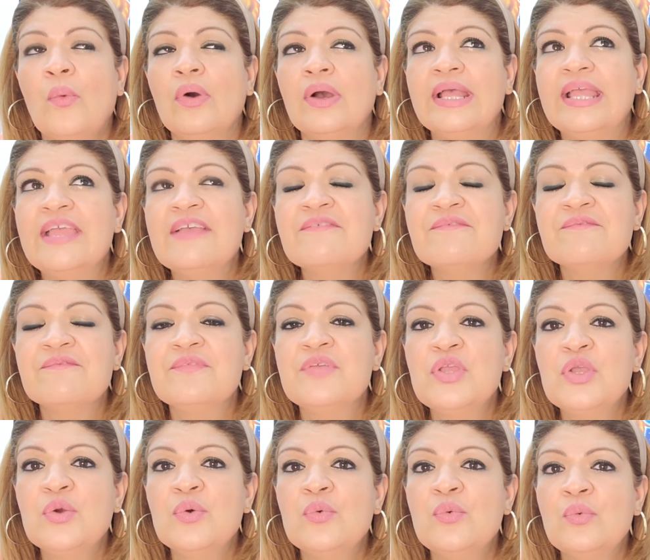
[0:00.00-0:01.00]
if
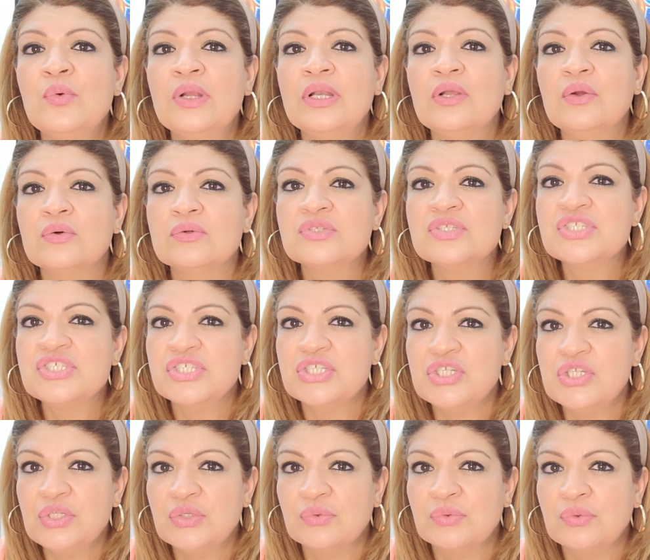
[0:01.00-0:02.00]
you will
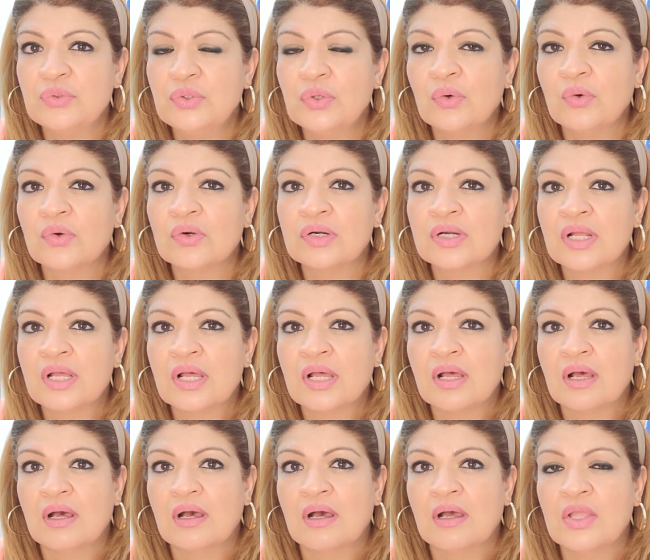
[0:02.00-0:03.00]
continue your
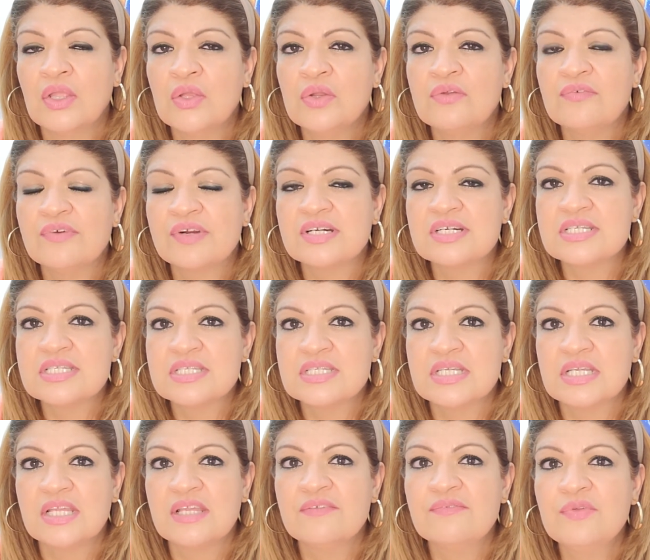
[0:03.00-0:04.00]

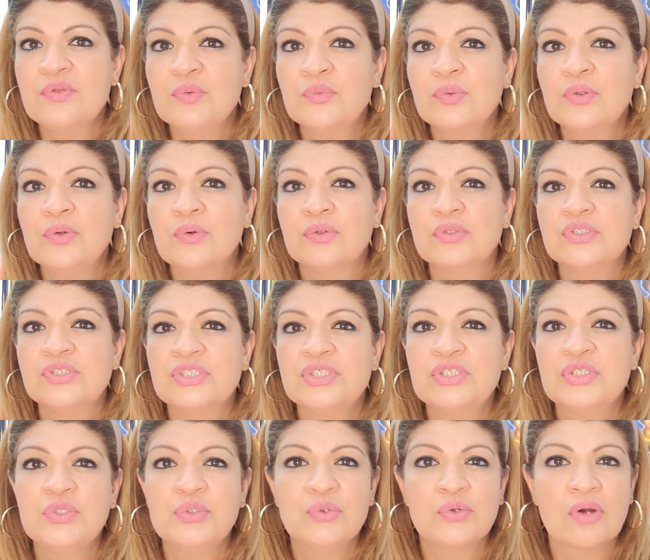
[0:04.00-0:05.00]
university, if you will
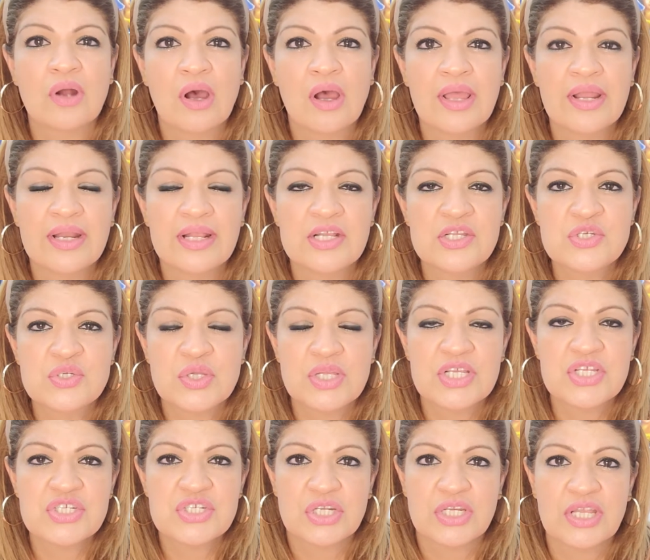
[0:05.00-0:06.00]
continue your higher
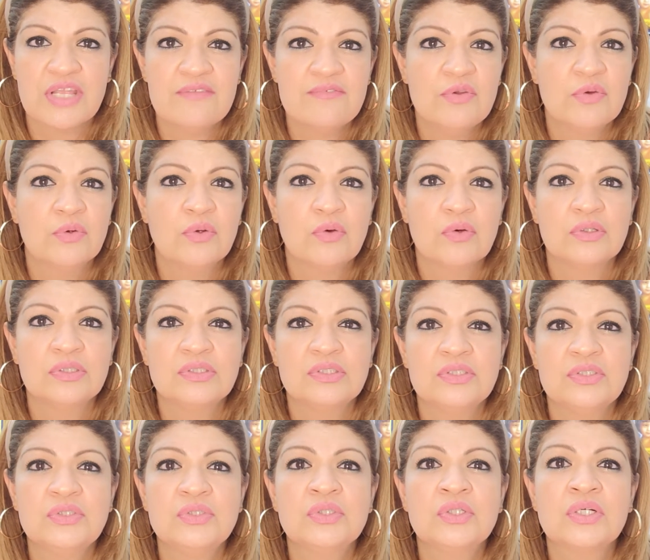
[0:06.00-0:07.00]
education, if you will
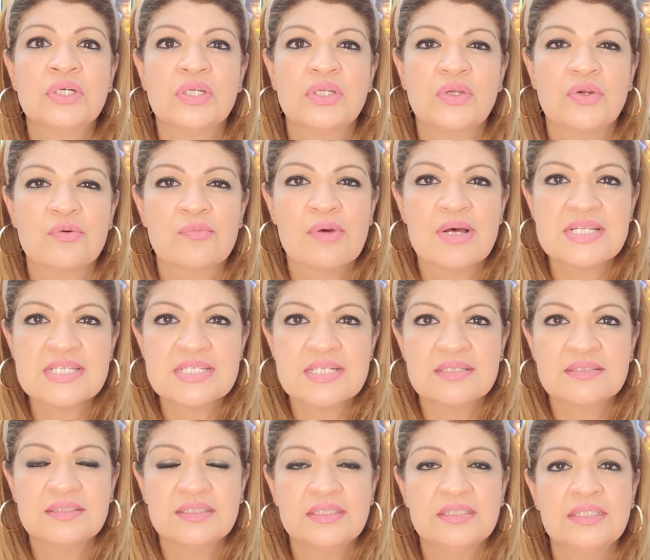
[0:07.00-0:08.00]
continue your master
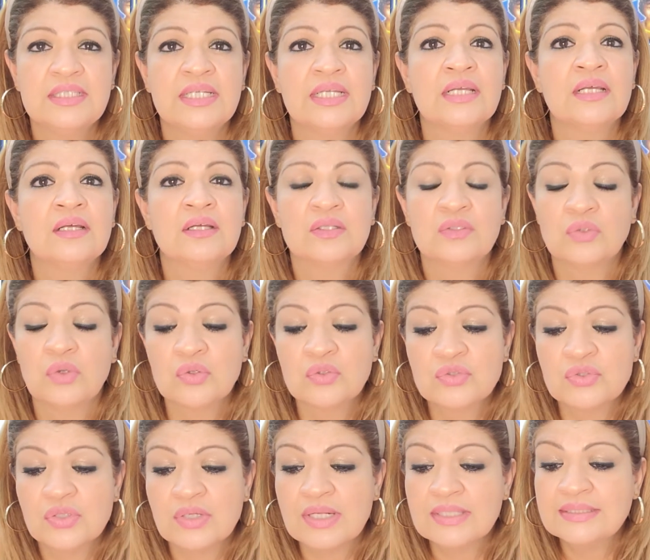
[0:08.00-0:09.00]
degree,
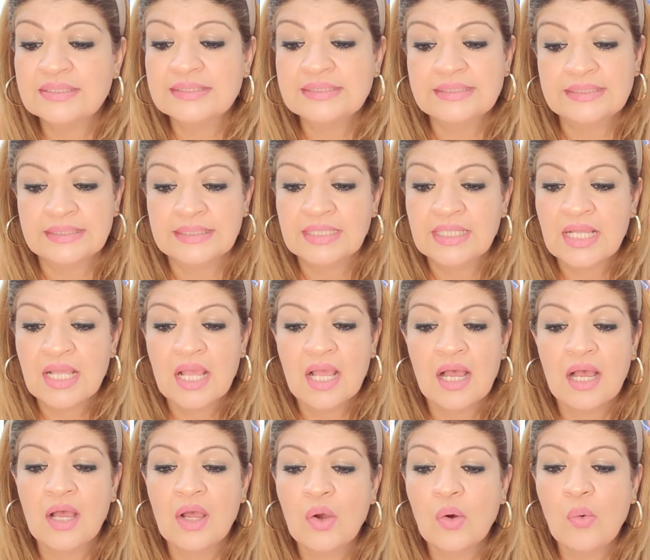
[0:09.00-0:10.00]
doctoral degree,
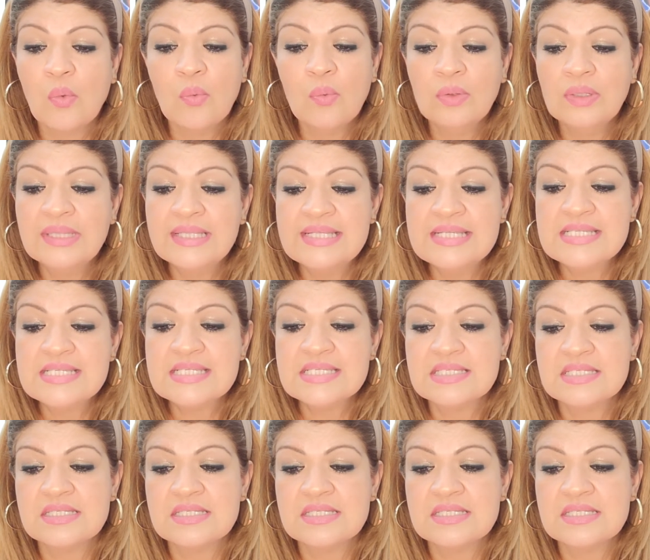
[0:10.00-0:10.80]
all these